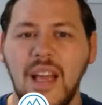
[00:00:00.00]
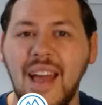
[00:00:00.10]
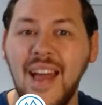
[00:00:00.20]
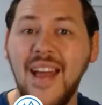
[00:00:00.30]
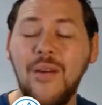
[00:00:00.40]

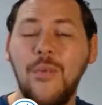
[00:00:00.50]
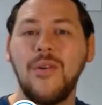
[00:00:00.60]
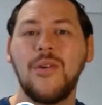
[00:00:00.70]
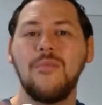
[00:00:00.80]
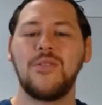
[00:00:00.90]
Hey,
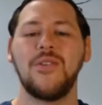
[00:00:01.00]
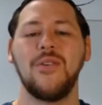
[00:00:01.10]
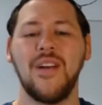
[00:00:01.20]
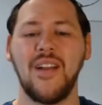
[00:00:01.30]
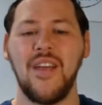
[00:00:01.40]
welcome to
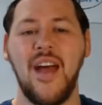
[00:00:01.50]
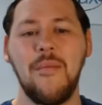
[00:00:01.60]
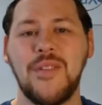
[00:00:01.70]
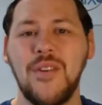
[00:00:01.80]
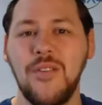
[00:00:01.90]
another
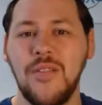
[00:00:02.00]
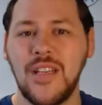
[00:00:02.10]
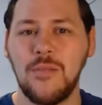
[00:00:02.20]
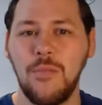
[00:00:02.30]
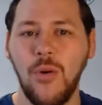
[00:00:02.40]
episode of
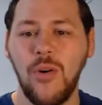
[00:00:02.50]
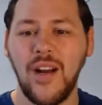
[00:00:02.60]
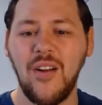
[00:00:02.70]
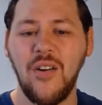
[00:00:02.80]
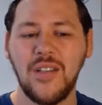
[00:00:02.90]

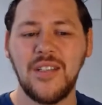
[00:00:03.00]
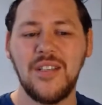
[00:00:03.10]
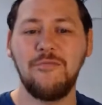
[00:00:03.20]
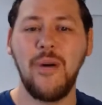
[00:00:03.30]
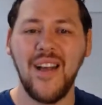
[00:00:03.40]
Exploring
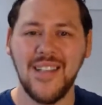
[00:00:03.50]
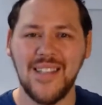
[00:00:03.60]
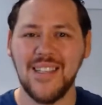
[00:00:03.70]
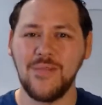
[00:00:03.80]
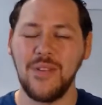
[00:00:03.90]
Cognitive
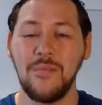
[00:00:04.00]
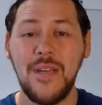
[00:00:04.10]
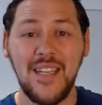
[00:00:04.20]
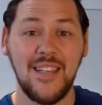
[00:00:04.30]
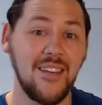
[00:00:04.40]
Biases with
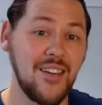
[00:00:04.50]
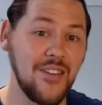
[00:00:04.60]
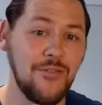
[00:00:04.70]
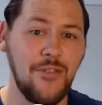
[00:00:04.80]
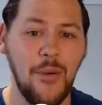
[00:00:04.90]
me,
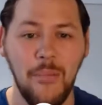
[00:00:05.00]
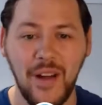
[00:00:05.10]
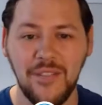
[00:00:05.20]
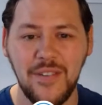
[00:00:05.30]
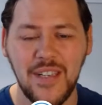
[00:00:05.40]
Duncan from
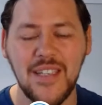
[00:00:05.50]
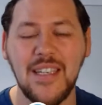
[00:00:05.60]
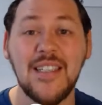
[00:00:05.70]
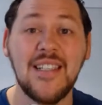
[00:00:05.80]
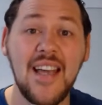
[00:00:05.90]
Mind Affinity.
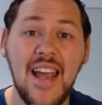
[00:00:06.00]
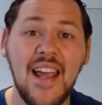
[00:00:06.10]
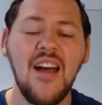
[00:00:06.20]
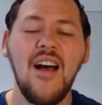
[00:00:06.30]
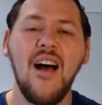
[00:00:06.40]
Today,
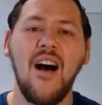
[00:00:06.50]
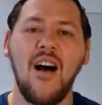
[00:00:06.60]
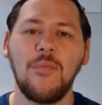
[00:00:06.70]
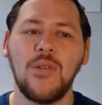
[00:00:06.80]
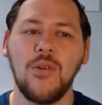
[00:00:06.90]

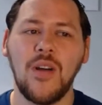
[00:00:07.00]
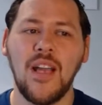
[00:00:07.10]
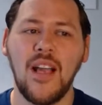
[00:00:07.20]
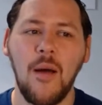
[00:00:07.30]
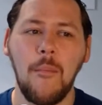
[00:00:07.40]
I'm
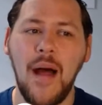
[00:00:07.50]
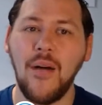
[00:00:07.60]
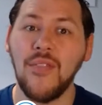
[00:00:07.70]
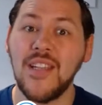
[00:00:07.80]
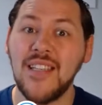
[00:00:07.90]
talking
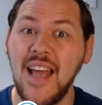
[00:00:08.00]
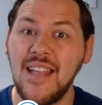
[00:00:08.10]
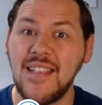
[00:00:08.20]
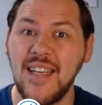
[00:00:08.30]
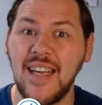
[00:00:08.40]
about the
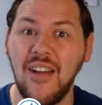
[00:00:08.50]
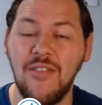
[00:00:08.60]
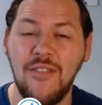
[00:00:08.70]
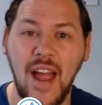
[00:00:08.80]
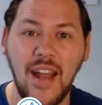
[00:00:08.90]
testing
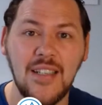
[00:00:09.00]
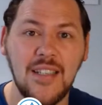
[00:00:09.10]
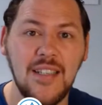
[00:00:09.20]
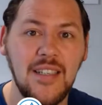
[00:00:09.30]
effect.